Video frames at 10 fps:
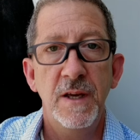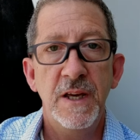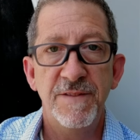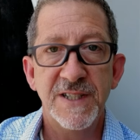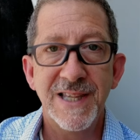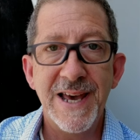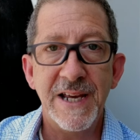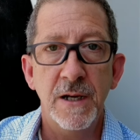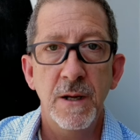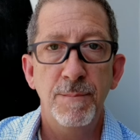If it's
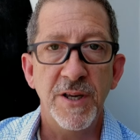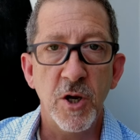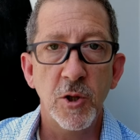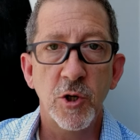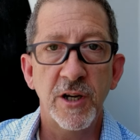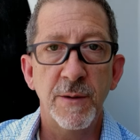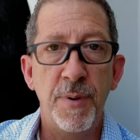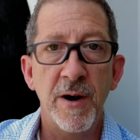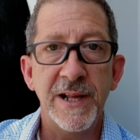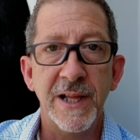late, but you're looking to
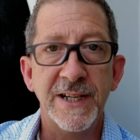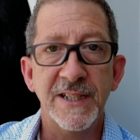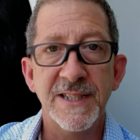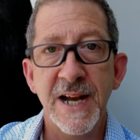party like it's